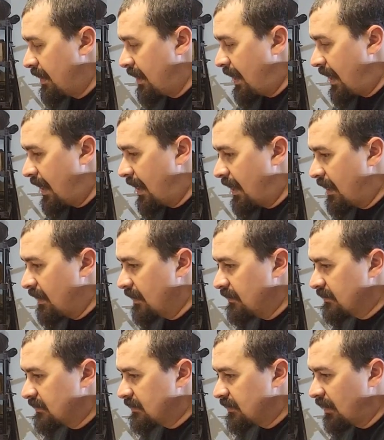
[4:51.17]

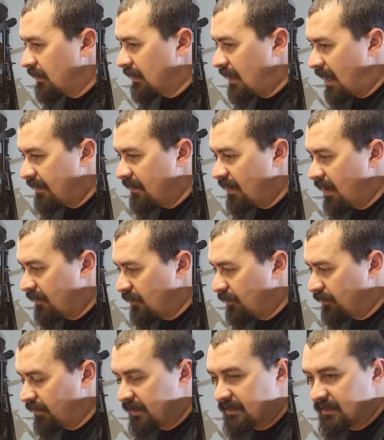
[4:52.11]
And a lot of the other
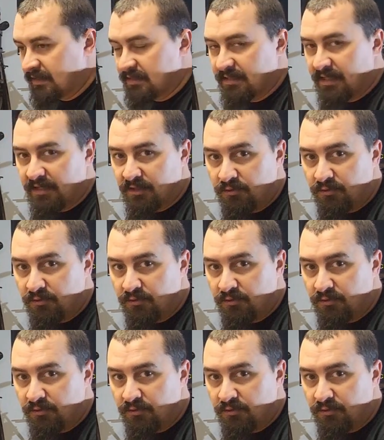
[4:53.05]
places that